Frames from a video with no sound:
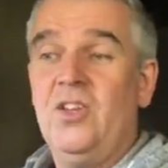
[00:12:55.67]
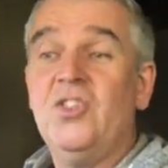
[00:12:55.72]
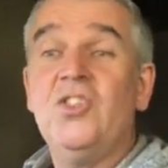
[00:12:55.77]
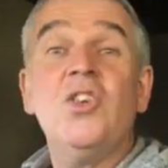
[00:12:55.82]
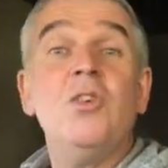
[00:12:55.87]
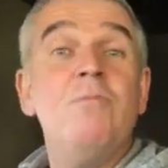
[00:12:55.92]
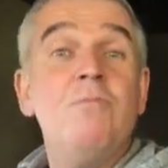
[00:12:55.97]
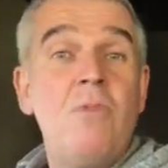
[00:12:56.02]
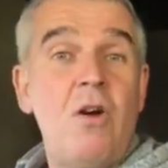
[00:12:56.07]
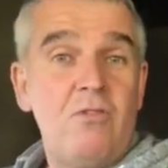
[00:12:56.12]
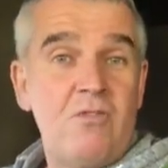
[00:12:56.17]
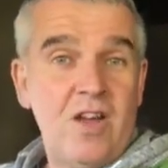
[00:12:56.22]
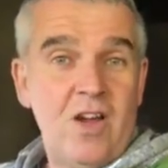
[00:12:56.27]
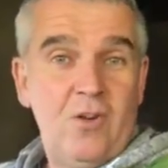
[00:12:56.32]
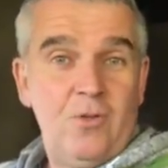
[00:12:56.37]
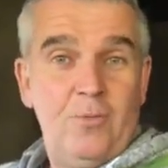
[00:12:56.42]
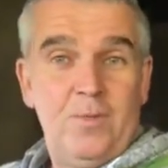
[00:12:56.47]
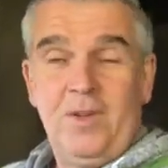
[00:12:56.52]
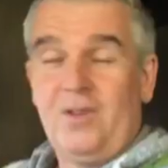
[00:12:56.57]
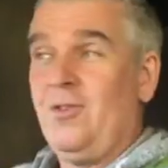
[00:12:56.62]

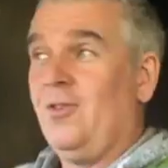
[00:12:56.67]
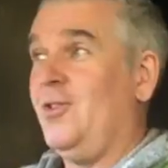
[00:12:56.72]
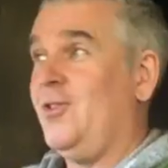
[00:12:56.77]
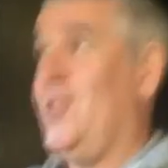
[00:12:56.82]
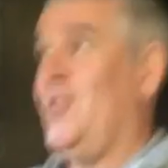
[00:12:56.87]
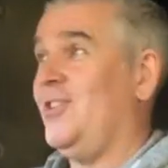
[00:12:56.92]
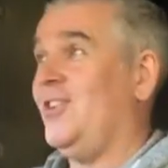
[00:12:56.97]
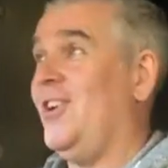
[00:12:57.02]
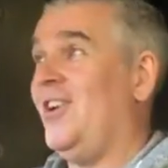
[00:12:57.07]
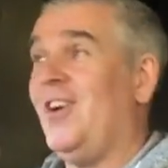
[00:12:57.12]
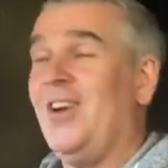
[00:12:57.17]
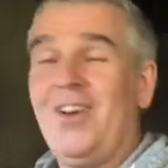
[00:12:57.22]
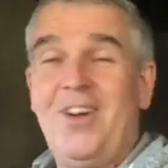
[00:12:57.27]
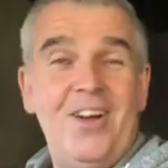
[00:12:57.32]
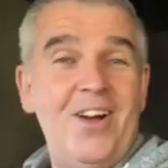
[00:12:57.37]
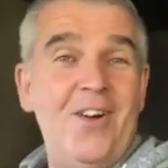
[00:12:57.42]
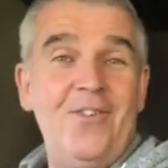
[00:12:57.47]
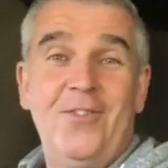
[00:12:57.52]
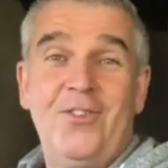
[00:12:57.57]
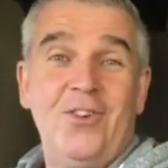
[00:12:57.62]
tomorrow, because
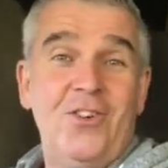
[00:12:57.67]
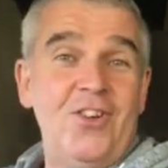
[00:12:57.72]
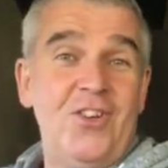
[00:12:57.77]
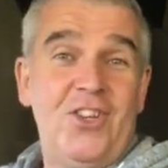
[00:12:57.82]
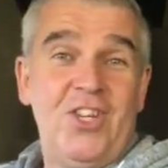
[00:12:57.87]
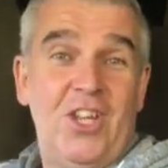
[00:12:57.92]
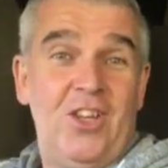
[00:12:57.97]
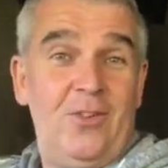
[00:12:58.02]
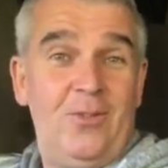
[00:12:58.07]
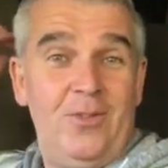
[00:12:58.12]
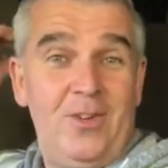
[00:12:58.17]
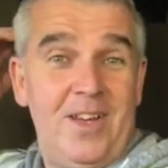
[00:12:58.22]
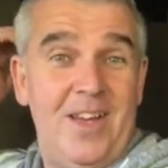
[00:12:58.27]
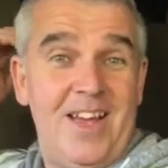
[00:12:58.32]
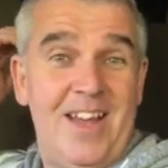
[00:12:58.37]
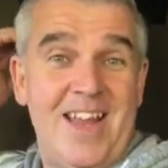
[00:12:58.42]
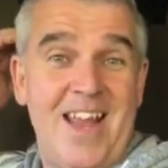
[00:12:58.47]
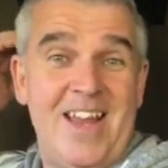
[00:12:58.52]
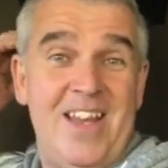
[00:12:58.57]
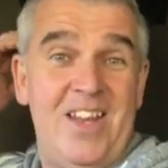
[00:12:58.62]
I've got to do
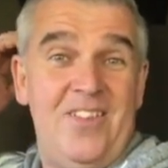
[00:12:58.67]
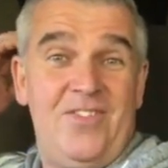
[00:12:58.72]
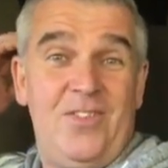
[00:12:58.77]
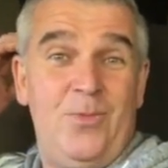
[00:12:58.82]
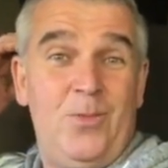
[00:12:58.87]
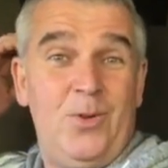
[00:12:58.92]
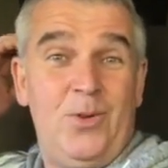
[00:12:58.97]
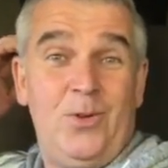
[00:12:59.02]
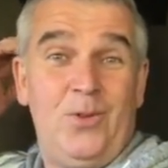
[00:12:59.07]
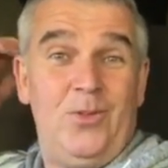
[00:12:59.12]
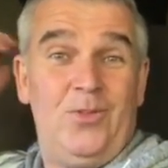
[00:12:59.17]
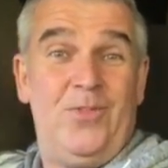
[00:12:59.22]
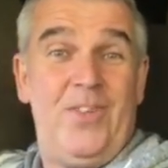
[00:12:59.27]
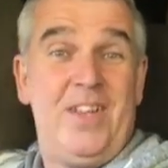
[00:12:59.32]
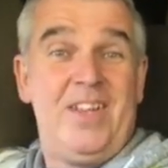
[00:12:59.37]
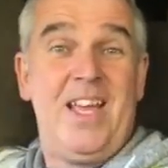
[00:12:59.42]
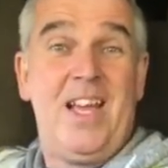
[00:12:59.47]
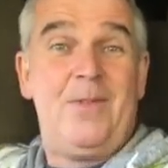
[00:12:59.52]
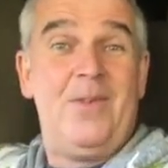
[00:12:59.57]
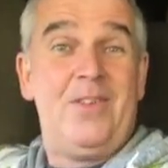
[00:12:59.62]
an end of the world
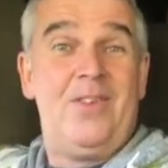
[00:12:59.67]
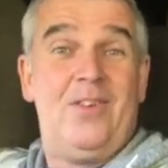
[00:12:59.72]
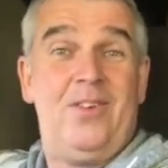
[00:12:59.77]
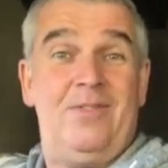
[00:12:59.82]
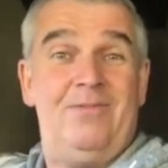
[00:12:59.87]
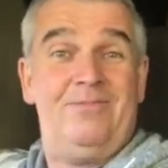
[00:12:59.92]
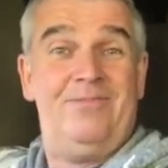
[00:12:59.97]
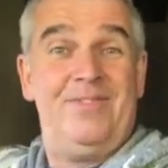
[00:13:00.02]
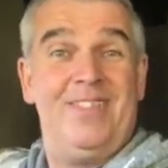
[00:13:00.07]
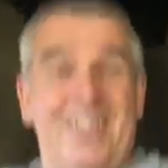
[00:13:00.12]
video, ain't I?